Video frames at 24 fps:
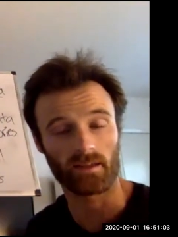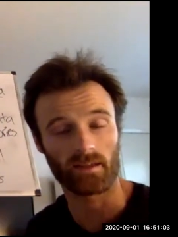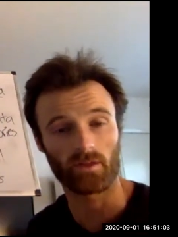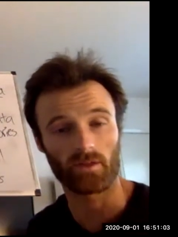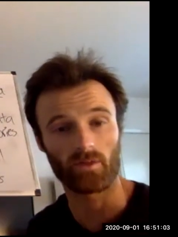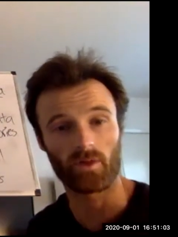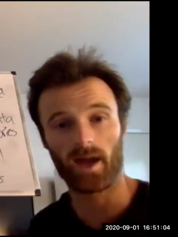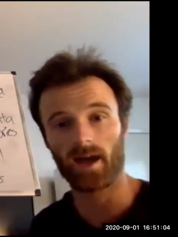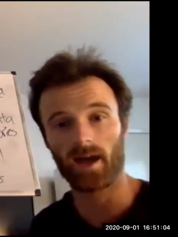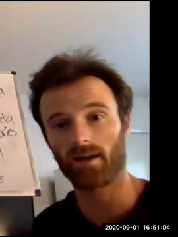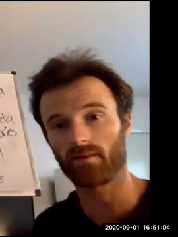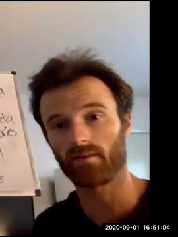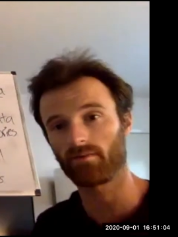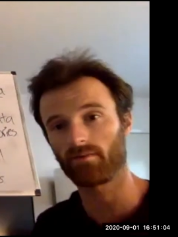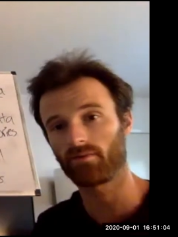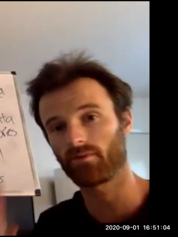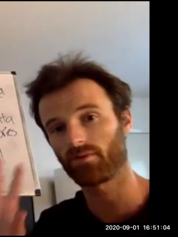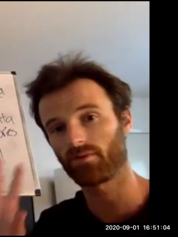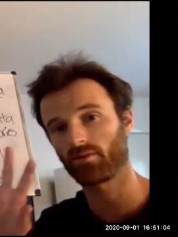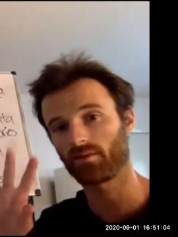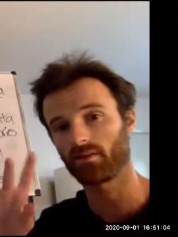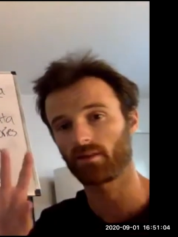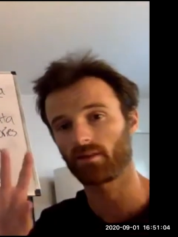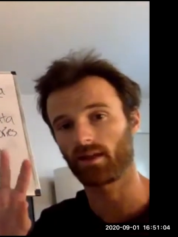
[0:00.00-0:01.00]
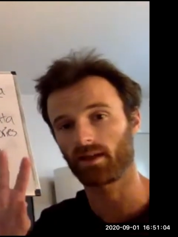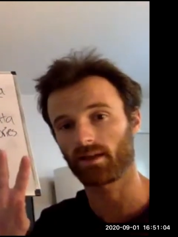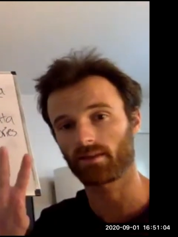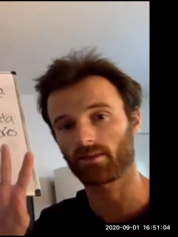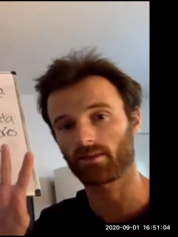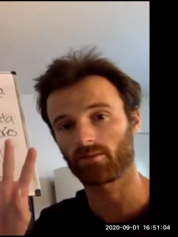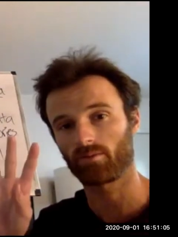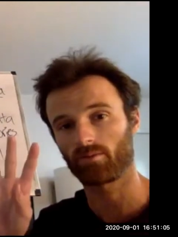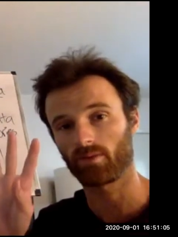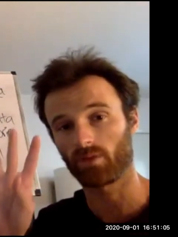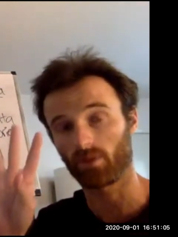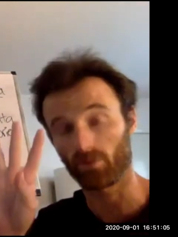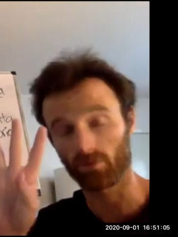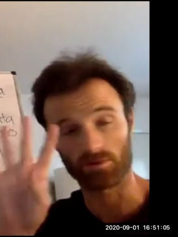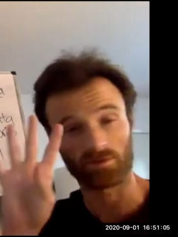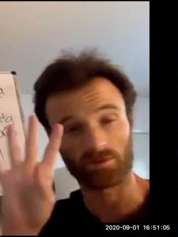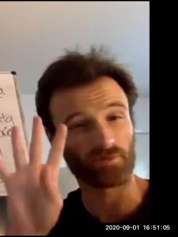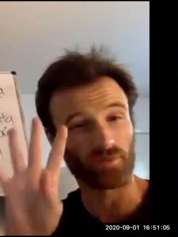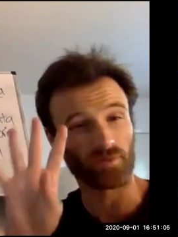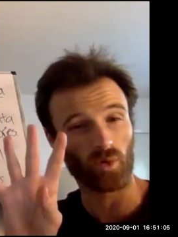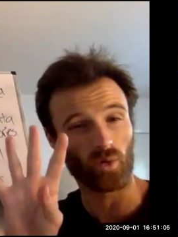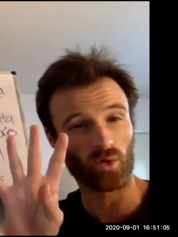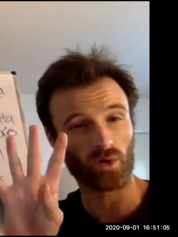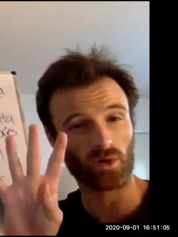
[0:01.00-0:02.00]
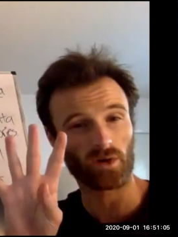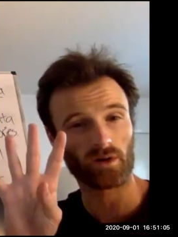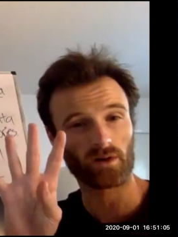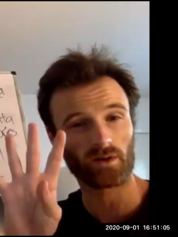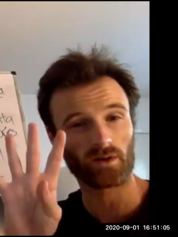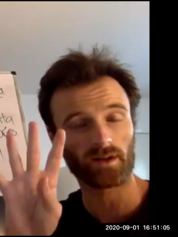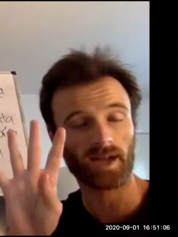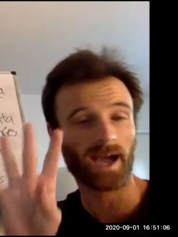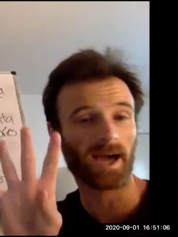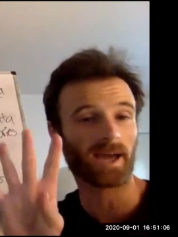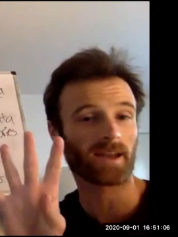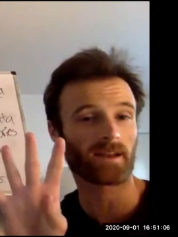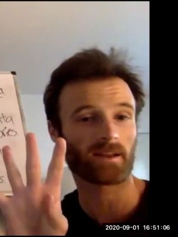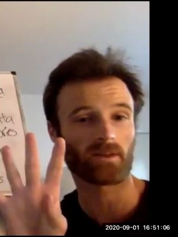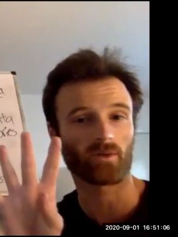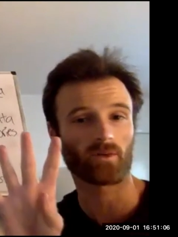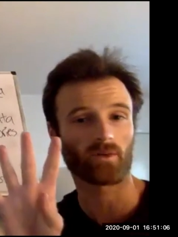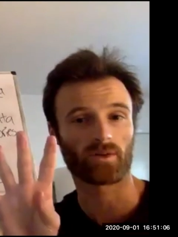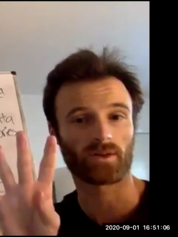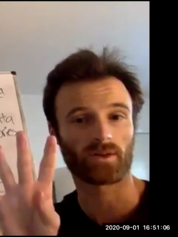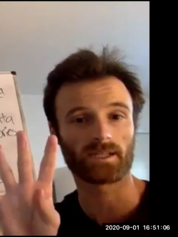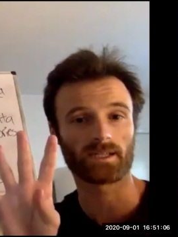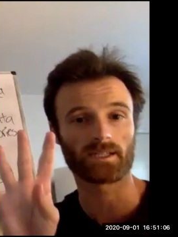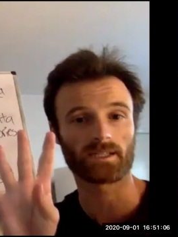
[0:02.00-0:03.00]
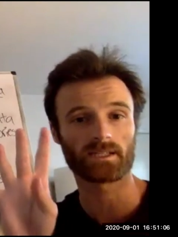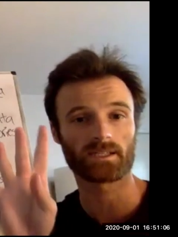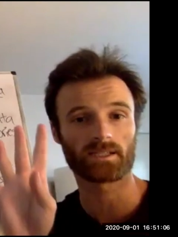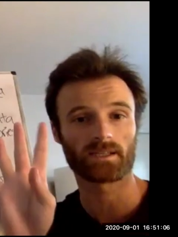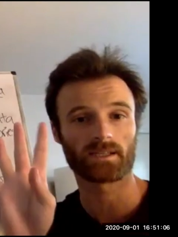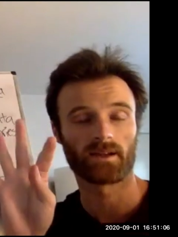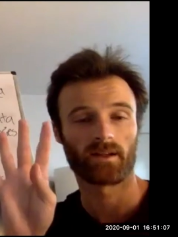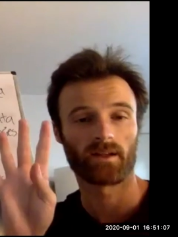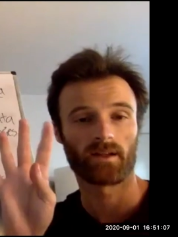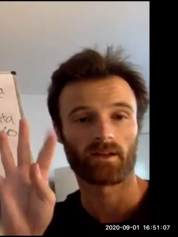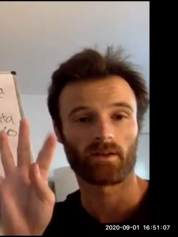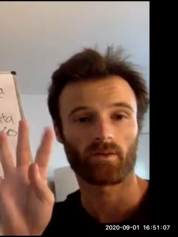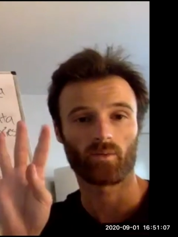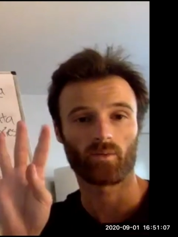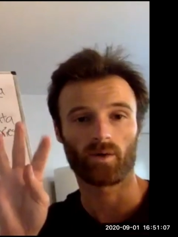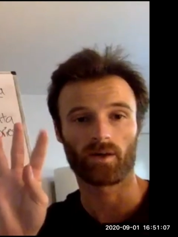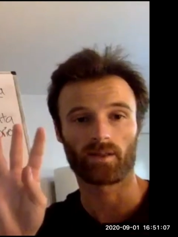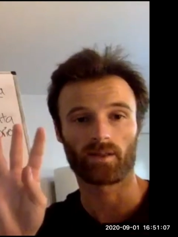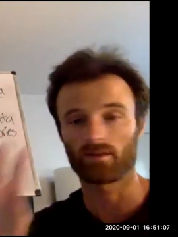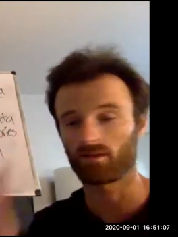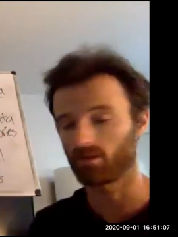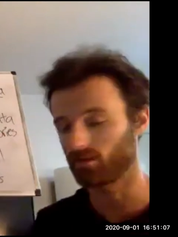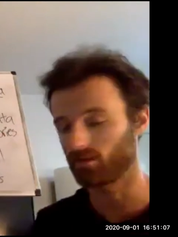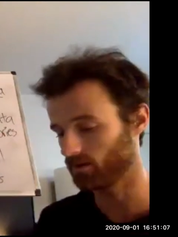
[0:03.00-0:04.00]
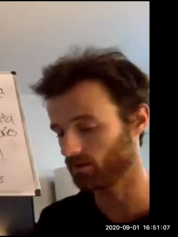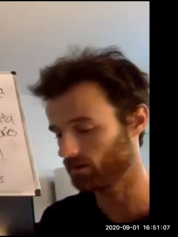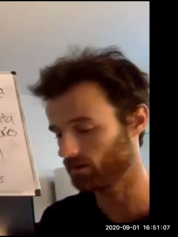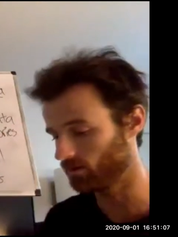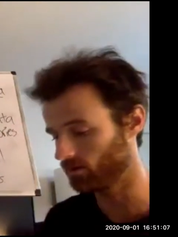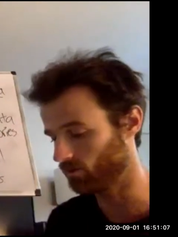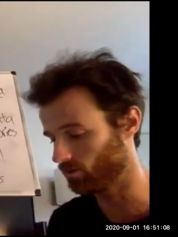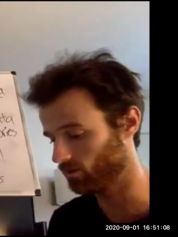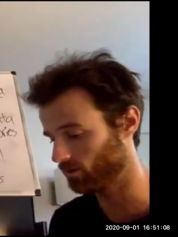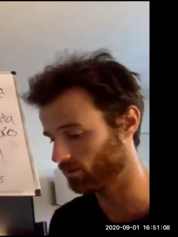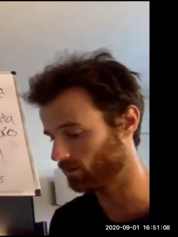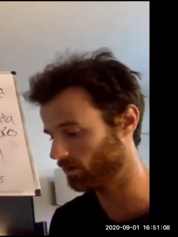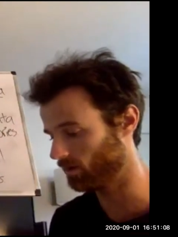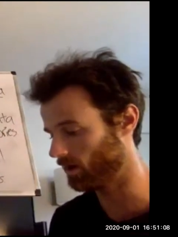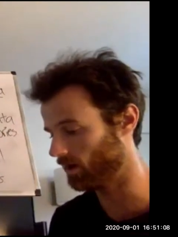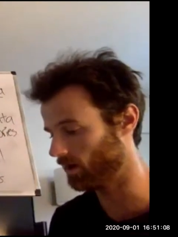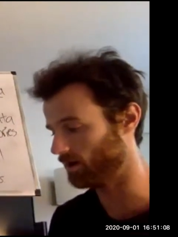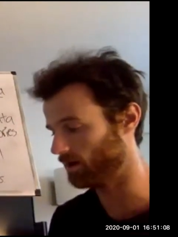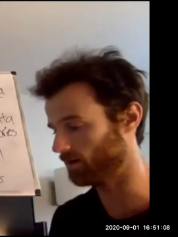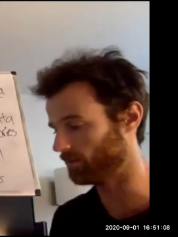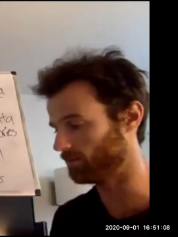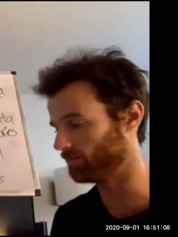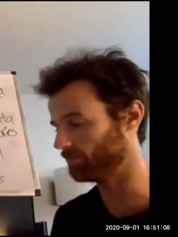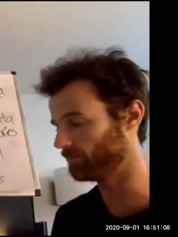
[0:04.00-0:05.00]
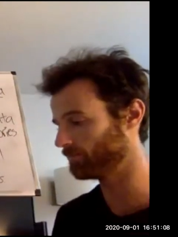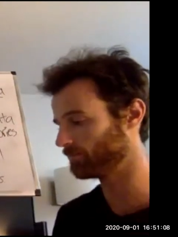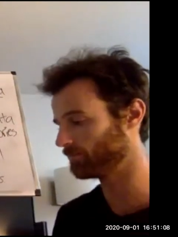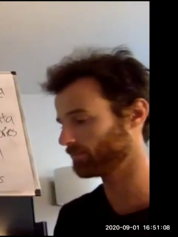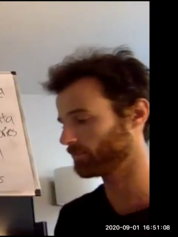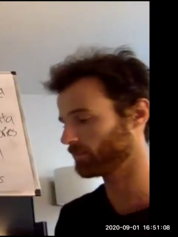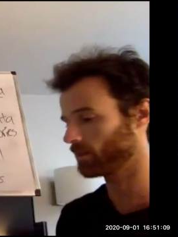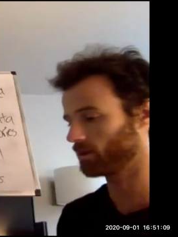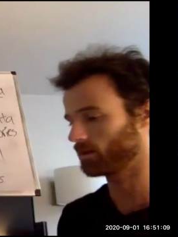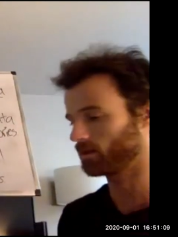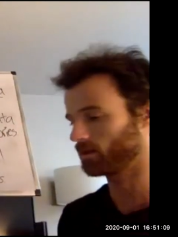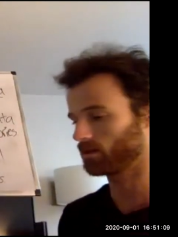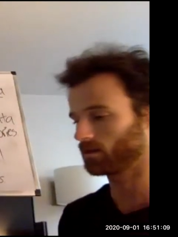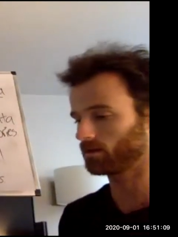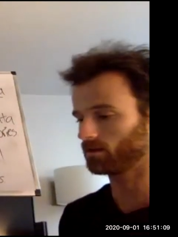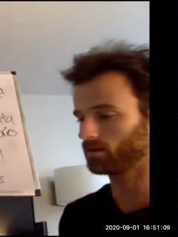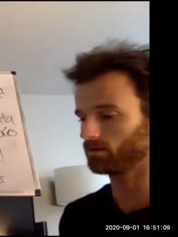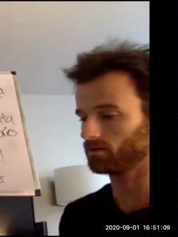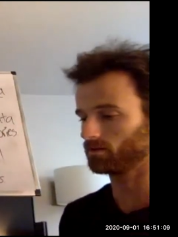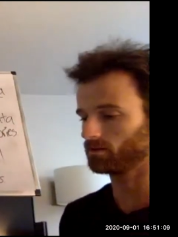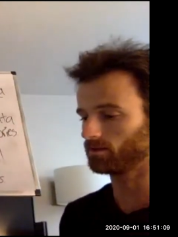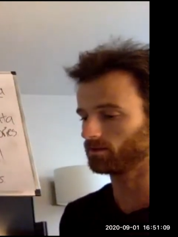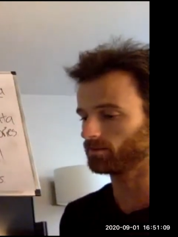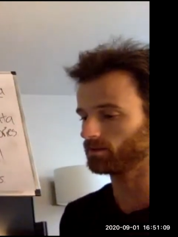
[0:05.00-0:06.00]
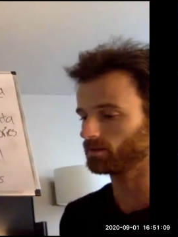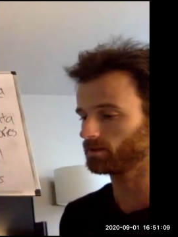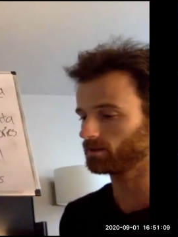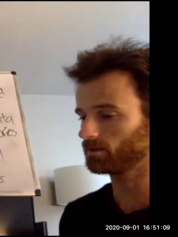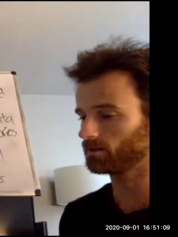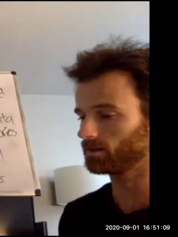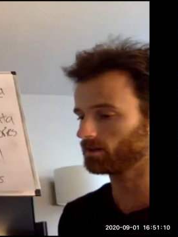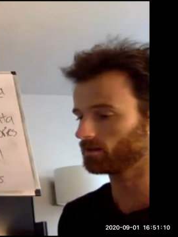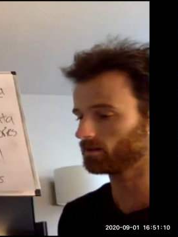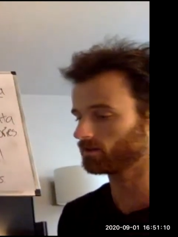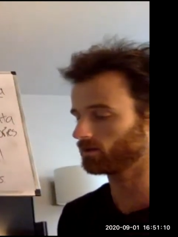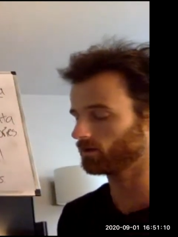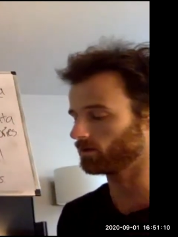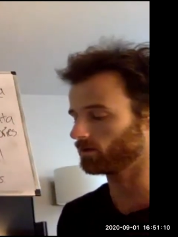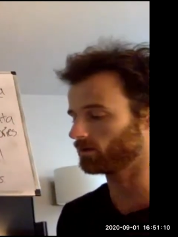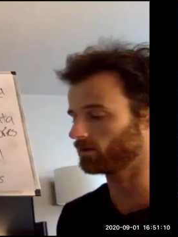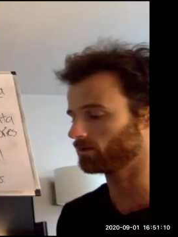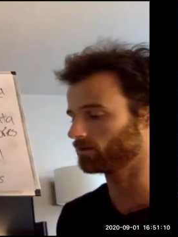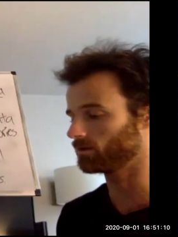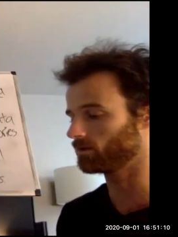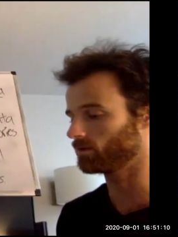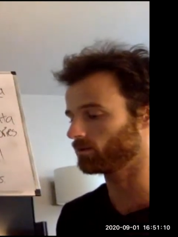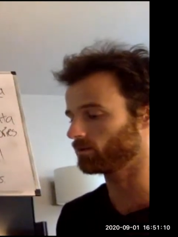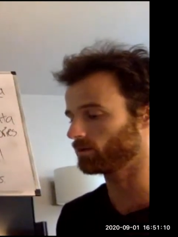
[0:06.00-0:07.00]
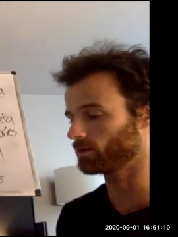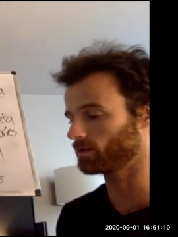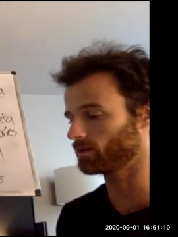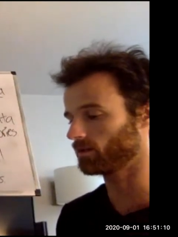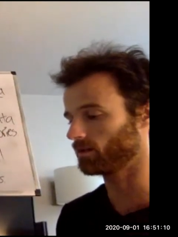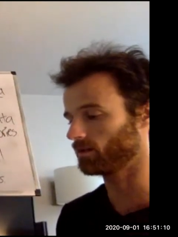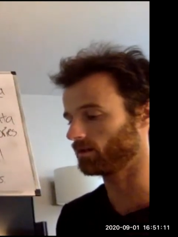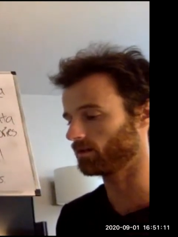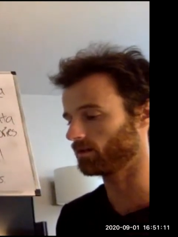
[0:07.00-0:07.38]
You have like those 4 categories whether you're, let me see. So you're doing the,